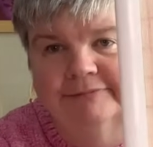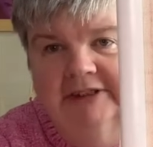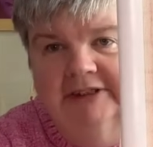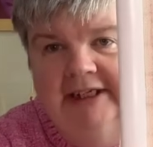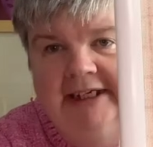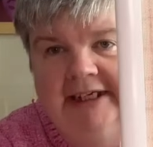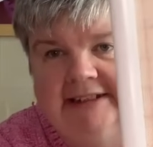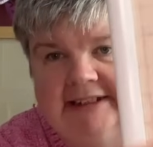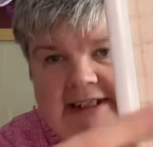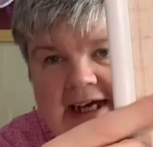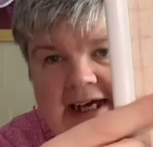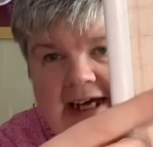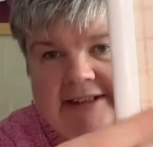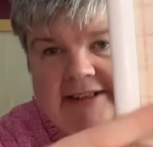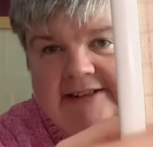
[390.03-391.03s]
easy
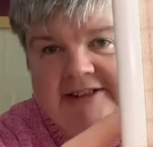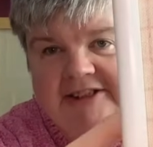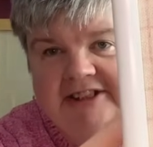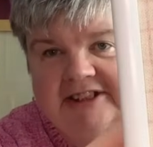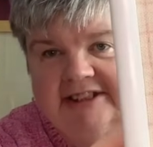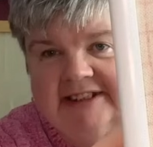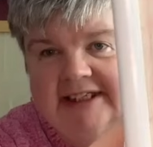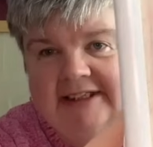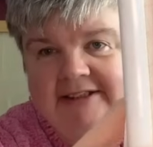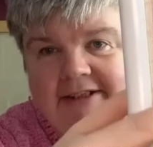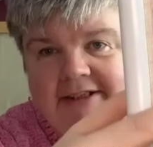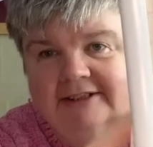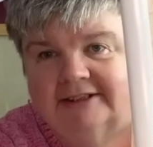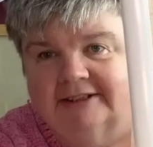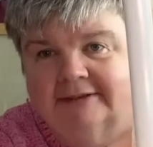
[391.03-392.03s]
guide, and as you can see there's
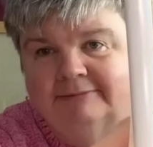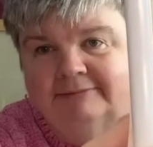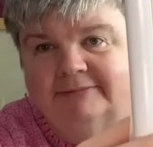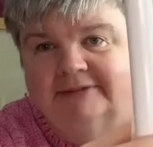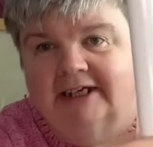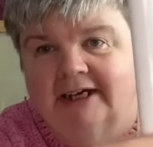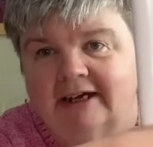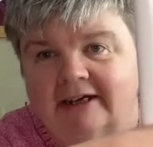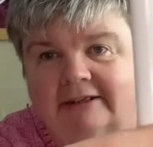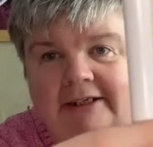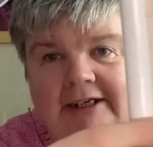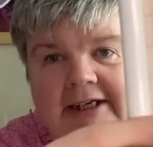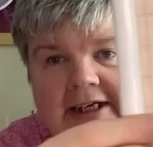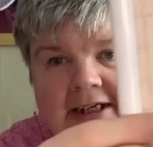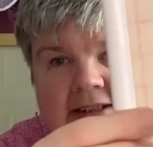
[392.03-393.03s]
lots of darker
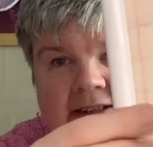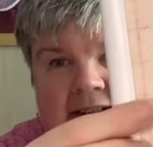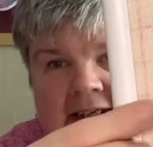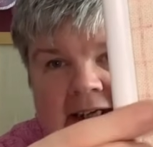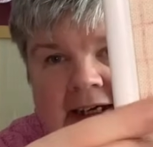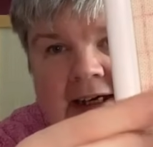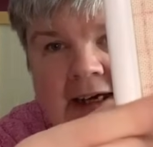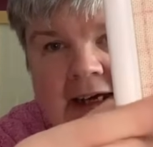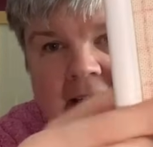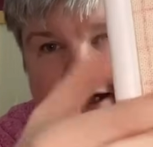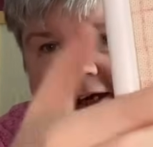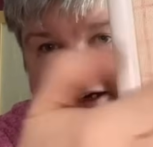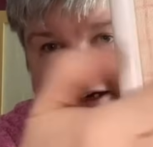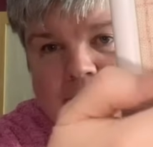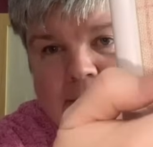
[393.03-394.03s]
lines,
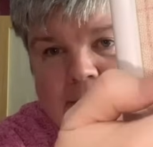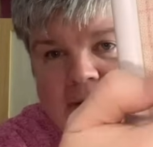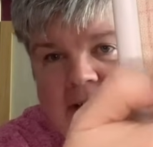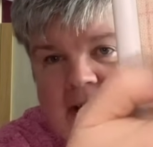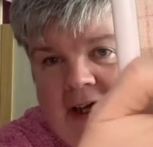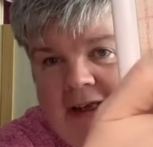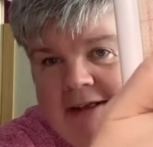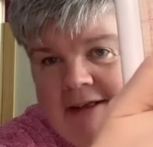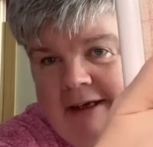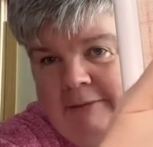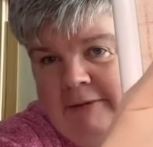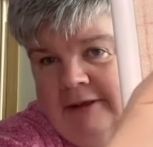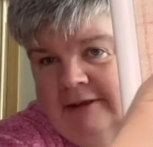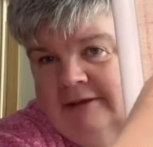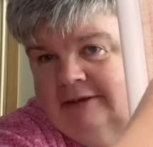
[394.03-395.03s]
but yeah,
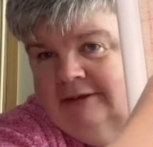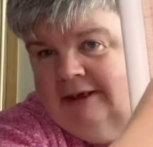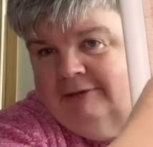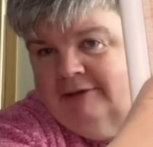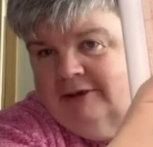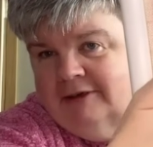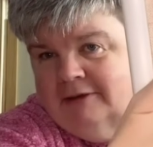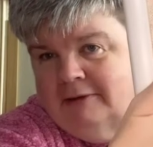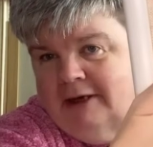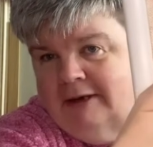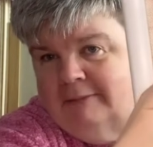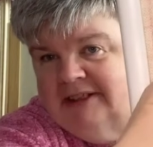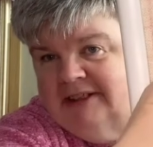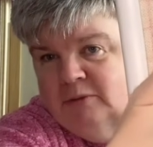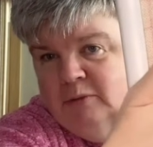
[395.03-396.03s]
I've got quite a
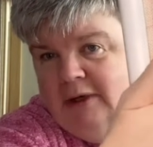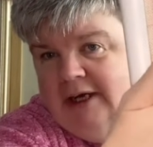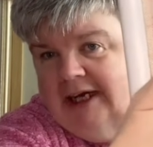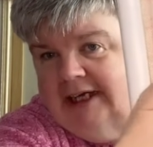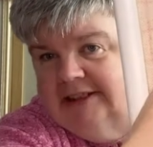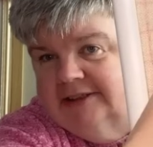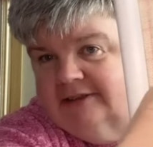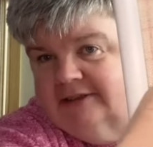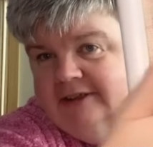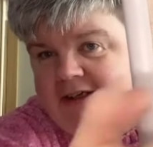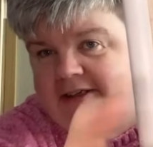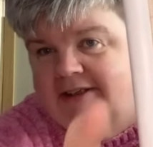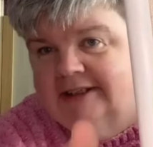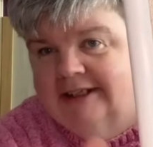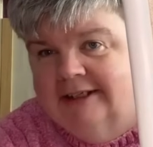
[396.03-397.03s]
bit of white done
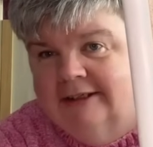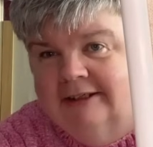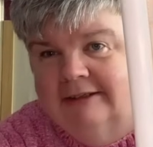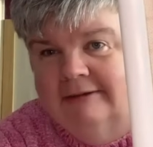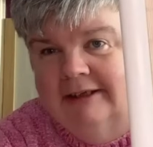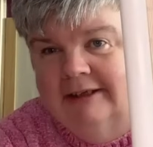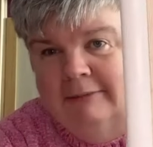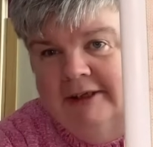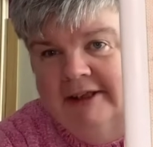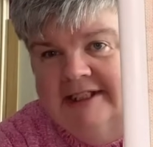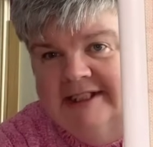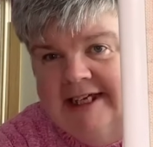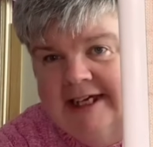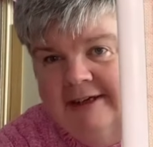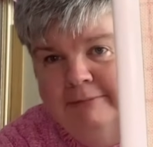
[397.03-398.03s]
there. I'm on the
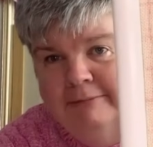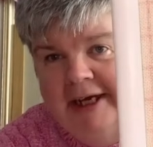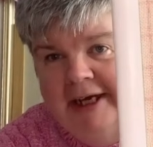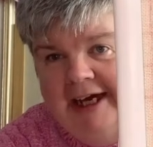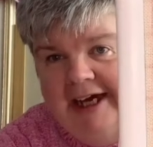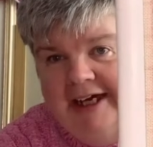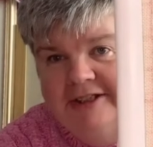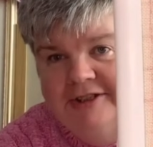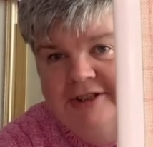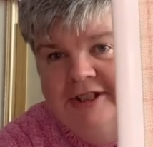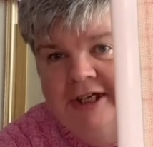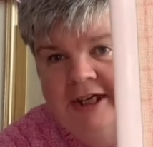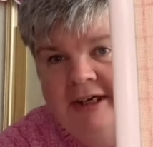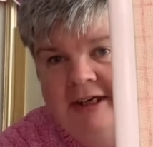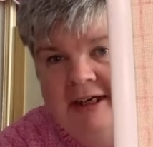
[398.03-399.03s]
second page.
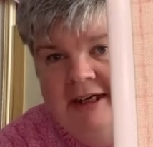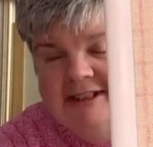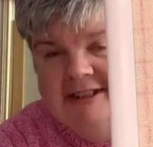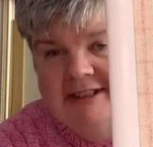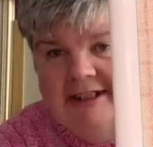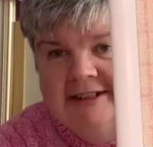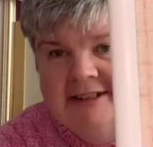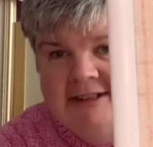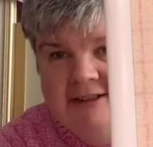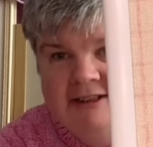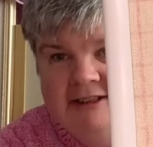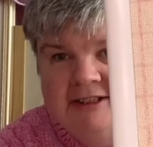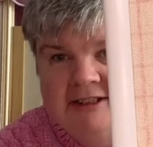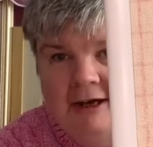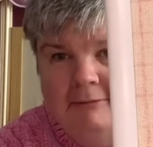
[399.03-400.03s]
I started at
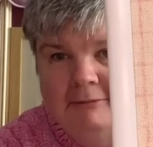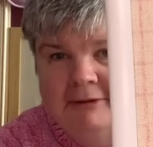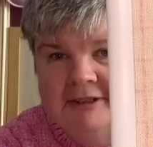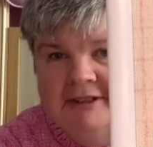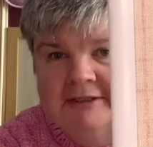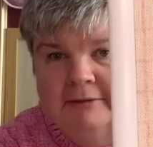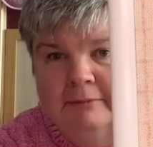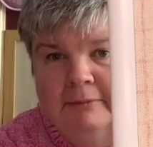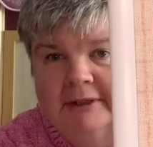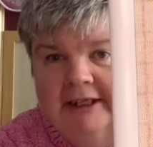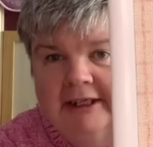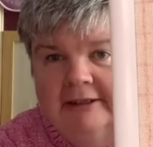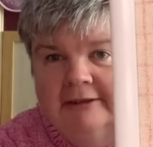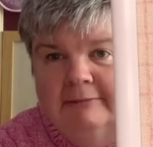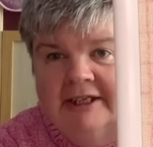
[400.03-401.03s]
the top because somebody
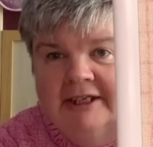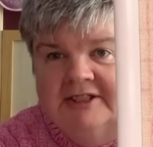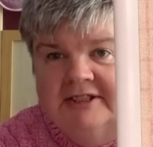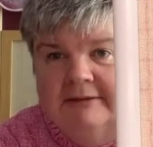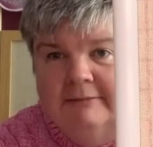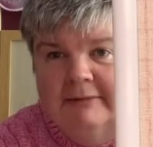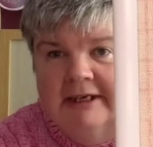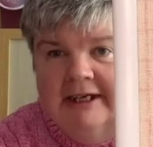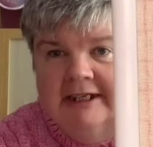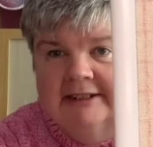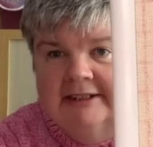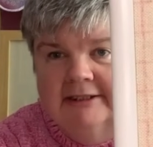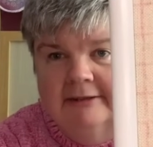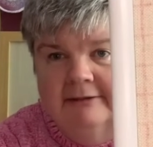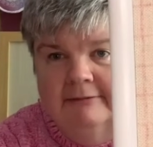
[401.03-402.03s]
had mentioned in my
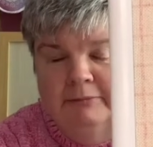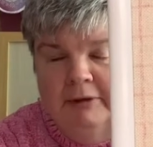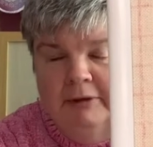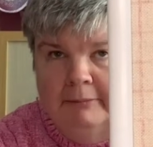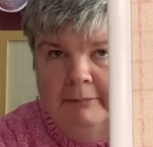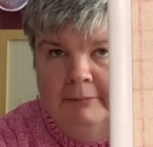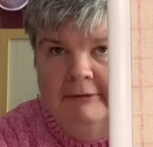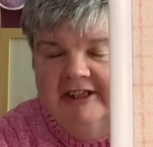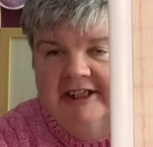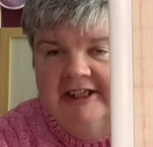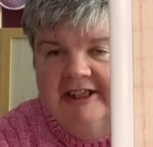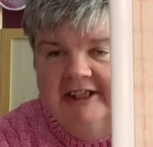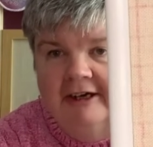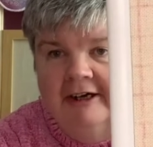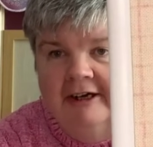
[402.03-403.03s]
last proper
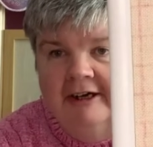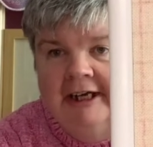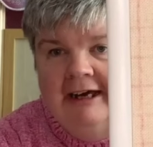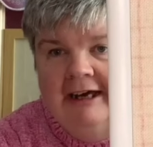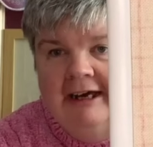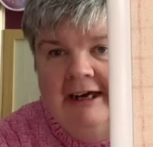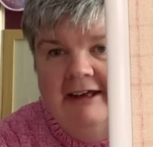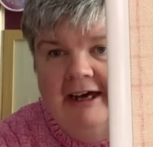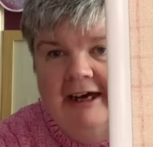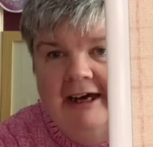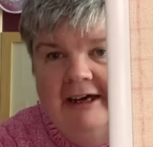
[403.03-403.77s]
video that